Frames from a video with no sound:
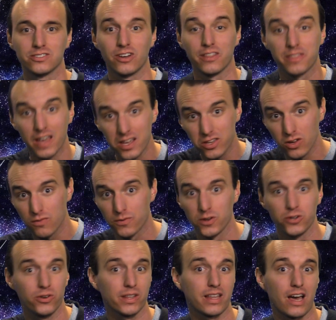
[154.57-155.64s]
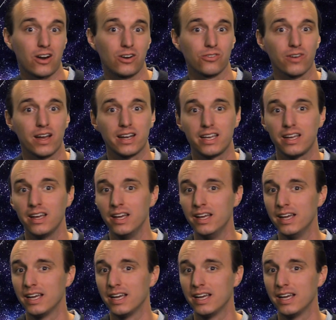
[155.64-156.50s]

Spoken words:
So I thank you for doing that already.